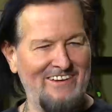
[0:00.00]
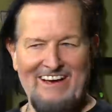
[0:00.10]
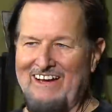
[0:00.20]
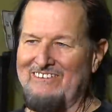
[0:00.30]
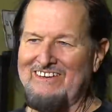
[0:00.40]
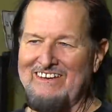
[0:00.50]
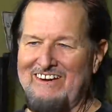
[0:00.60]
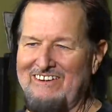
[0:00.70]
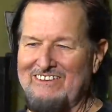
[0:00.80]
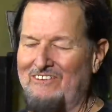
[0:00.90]
Come on, you
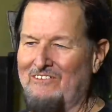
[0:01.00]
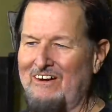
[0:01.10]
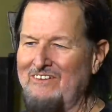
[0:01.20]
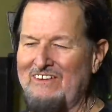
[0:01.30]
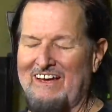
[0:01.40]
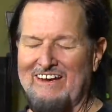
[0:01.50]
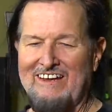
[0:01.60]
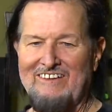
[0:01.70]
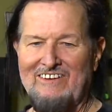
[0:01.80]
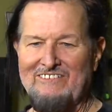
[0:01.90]
know, don't worry about
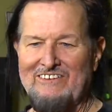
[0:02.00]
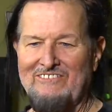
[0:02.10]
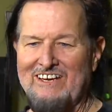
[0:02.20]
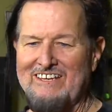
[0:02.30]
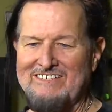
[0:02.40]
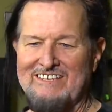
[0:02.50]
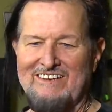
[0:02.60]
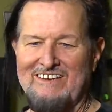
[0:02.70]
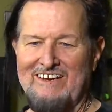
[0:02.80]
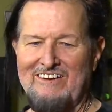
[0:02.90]
it. I mean, what is
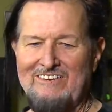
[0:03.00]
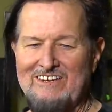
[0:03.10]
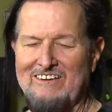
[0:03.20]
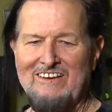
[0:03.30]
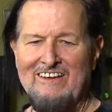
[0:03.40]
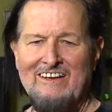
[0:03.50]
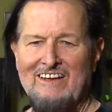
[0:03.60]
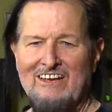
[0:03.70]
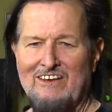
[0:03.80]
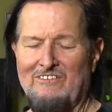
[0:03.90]
it? You know, do you,
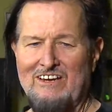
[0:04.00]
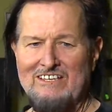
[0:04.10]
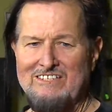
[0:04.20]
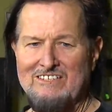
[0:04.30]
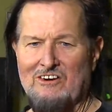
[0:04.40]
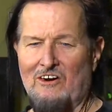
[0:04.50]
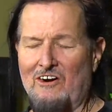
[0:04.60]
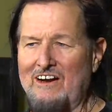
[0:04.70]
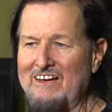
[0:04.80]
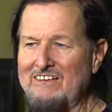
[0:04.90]
you want to just
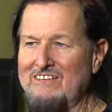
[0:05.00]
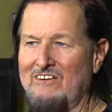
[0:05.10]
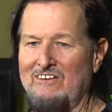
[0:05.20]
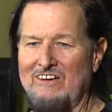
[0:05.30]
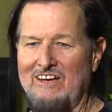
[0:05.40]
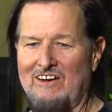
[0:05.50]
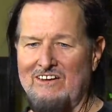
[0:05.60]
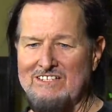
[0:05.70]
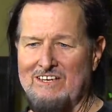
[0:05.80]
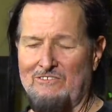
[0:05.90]
hurt us, or you
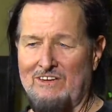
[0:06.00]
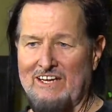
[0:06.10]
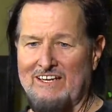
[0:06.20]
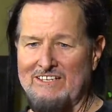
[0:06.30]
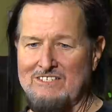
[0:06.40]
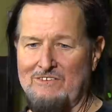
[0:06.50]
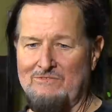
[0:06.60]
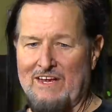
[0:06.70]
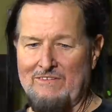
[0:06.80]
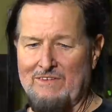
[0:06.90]
know, is it really because you
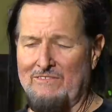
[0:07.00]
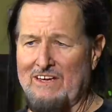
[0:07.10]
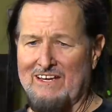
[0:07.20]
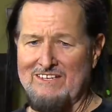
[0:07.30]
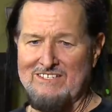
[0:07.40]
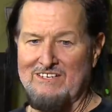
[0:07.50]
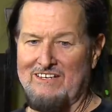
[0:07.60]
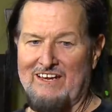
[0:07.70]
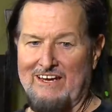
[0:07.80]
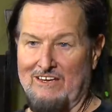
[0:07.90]
may, maybe because
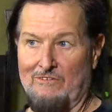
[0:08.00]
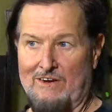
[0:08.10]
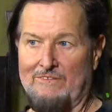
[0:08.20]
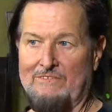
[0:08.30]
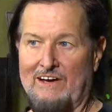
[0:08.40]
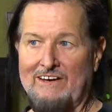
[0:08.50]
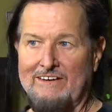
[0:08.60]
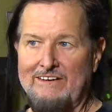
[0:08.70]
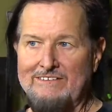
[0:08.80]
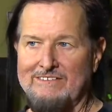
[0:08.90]
like you want to
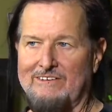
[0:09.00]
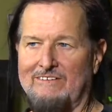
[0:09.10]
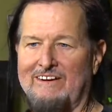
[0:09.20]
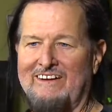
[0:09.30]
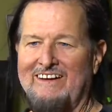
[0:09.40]
fuck us, or